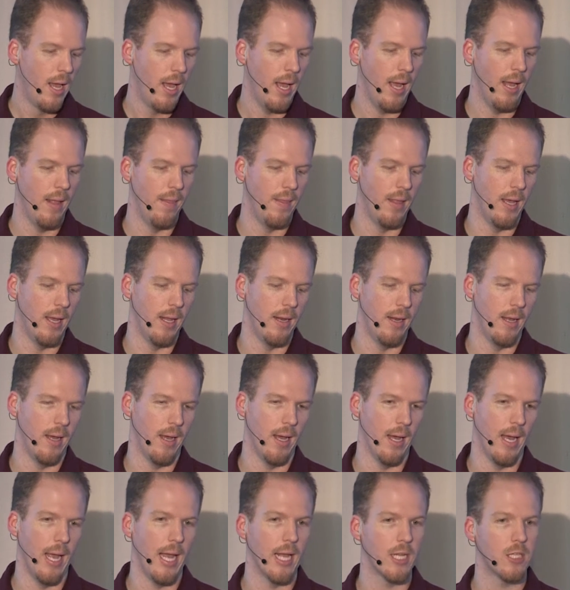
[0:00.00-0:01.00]
And then
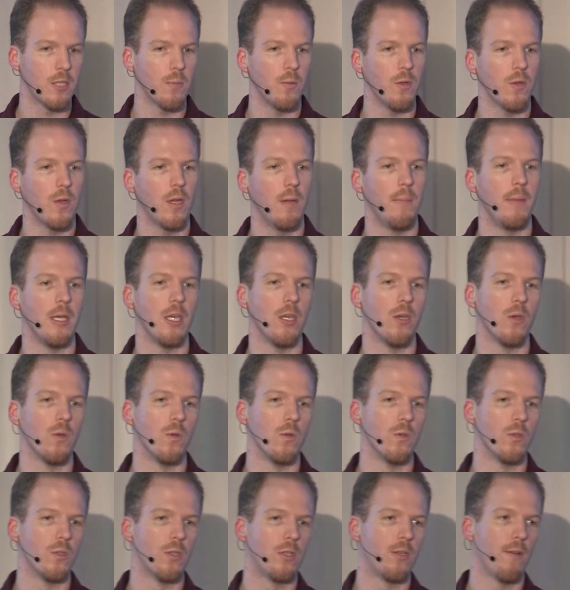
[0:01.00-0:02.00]
uh, Ansible can be
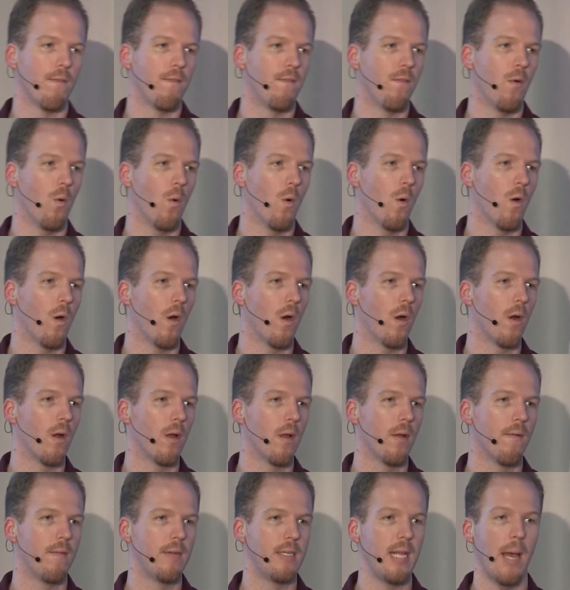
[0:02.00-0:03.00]
used for
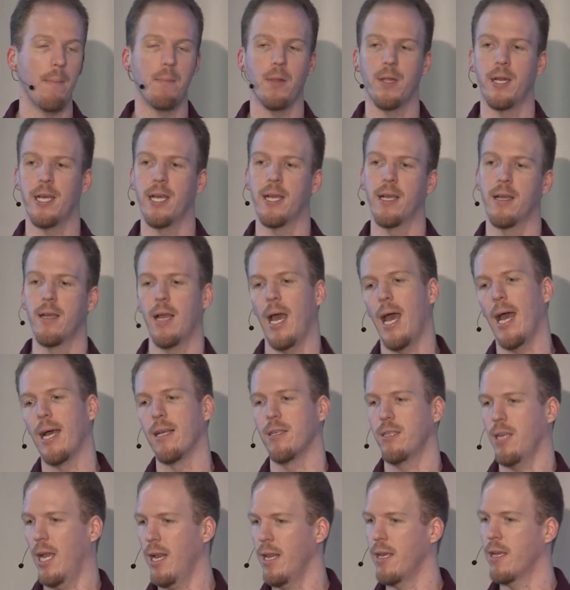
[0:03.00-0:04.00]
templating,
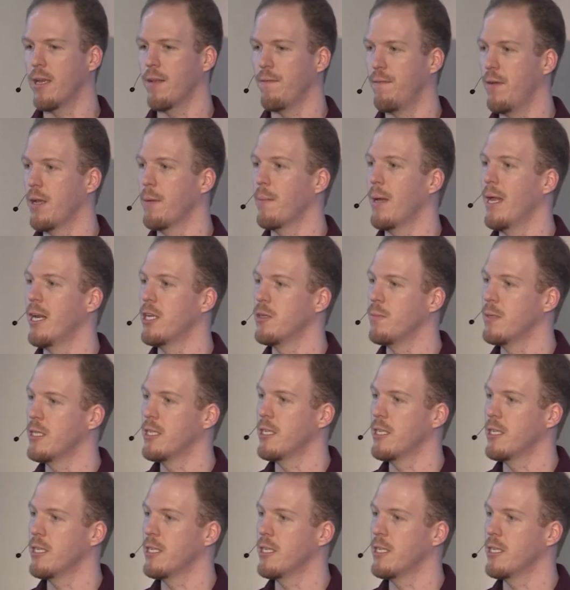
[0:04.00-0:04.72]
as any config management